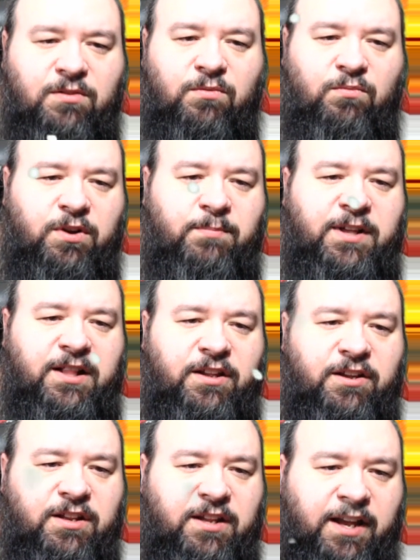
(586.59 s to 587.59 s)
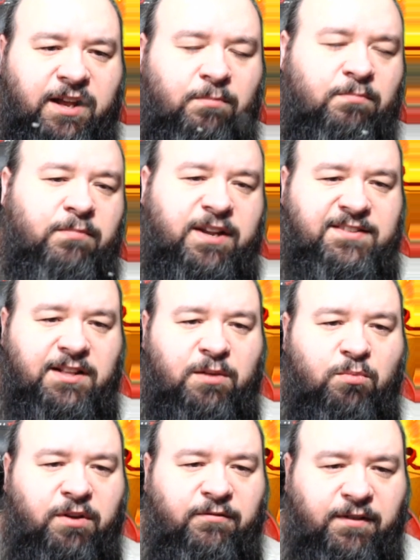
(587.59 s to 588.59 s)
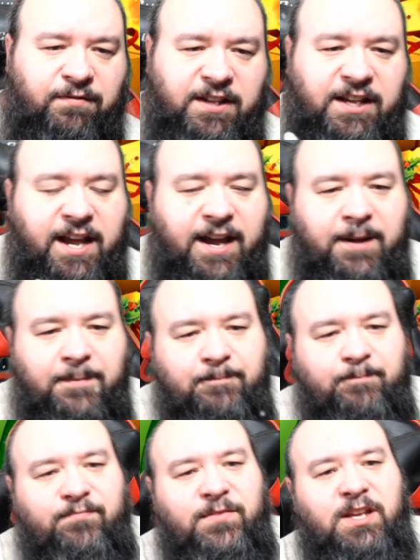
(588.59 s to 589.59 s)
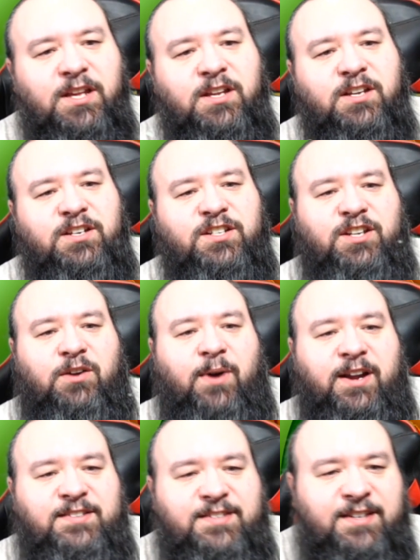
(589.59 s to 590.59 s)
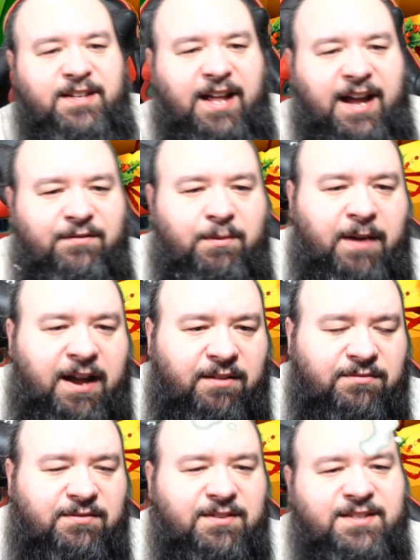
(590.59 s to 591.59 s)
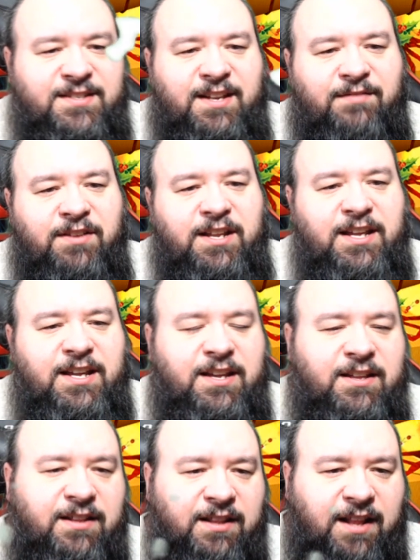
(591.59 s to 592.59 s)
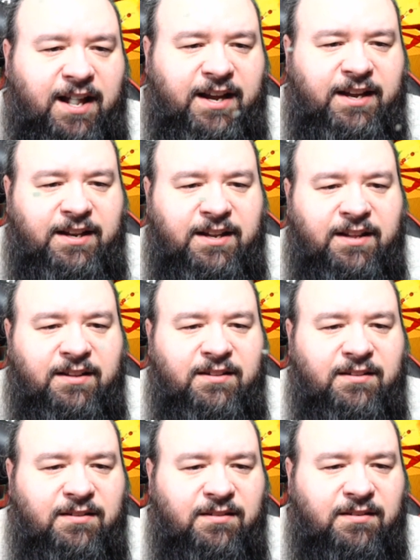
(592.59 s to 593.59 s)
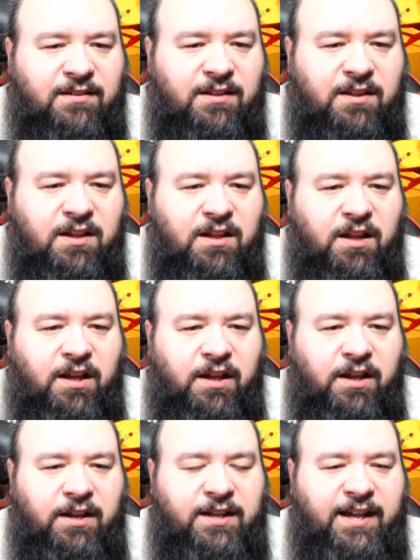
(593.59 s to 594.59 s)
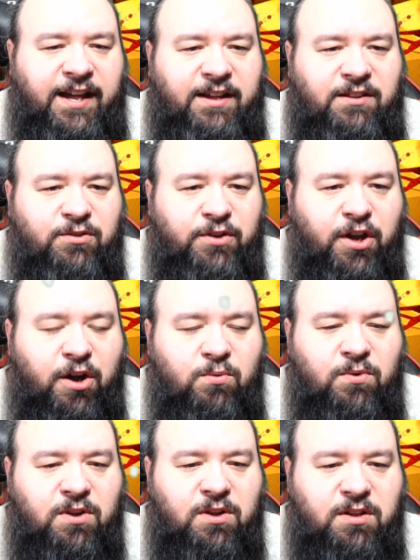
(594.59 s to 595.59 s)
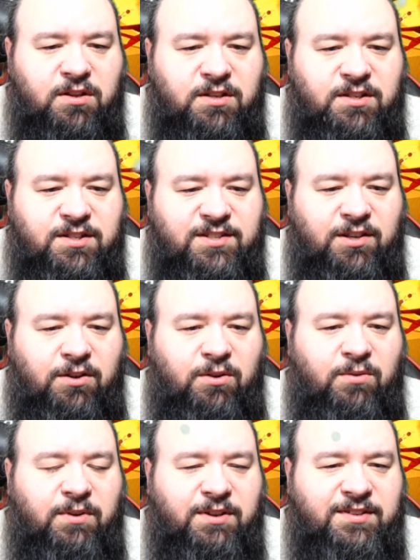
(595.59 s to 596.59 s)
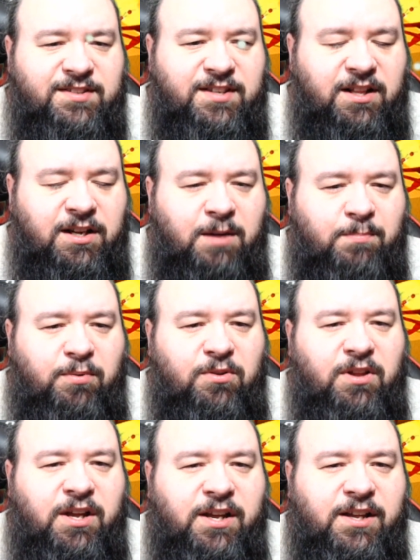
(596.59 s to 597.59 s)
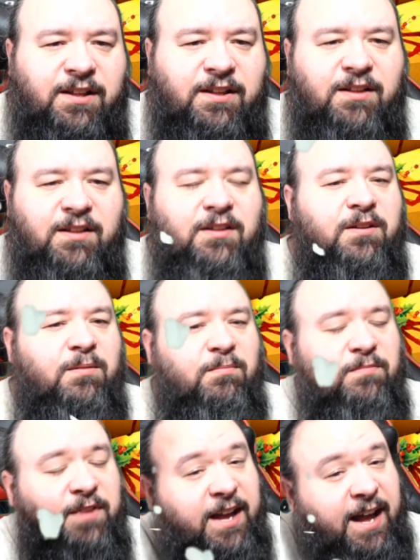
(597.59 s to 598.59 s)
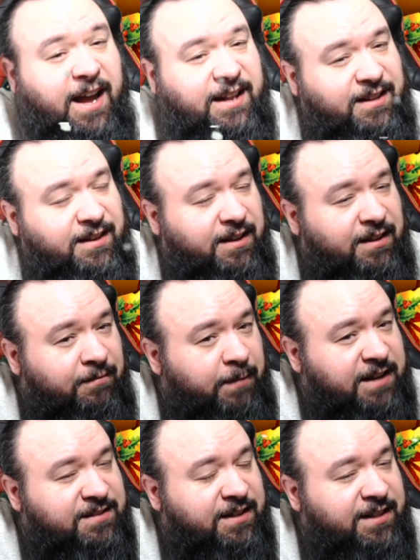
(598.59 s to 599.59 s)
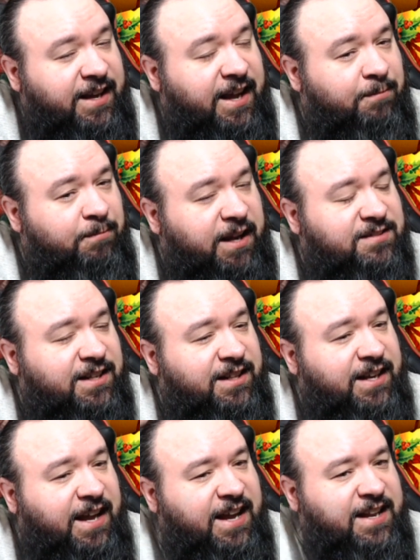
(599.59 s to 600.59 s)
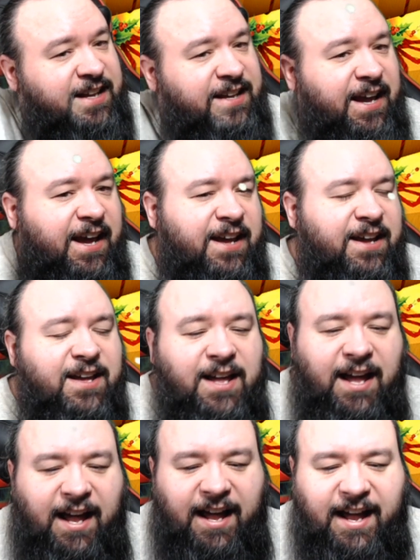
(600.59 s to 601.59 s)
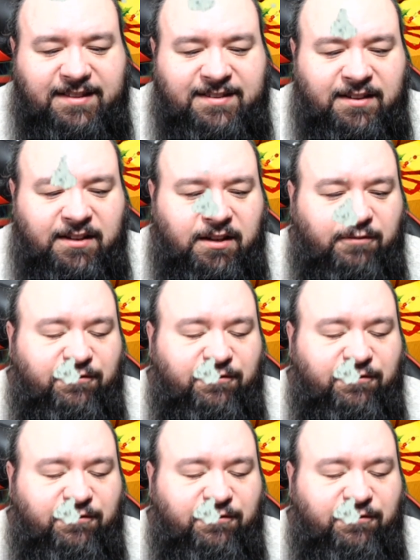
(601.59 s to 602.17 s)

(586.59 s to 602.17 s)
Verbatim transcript: one million and basically one hundred fifty K. So I still have about seventy-nine K to go. So uh, still a couple uh, at uh, basically basically eighty K at uh,